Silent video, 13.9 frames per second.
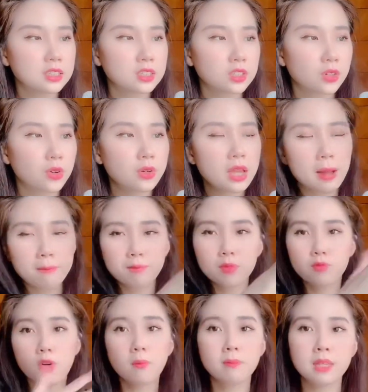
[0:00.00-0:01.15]
So yeah,
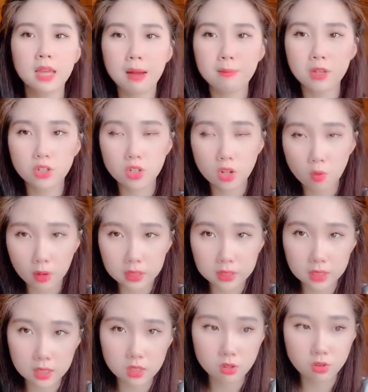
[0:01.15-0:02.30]
for me I'm actually
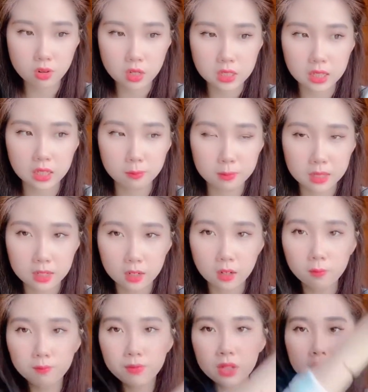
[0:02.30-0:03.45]
163 centimeter.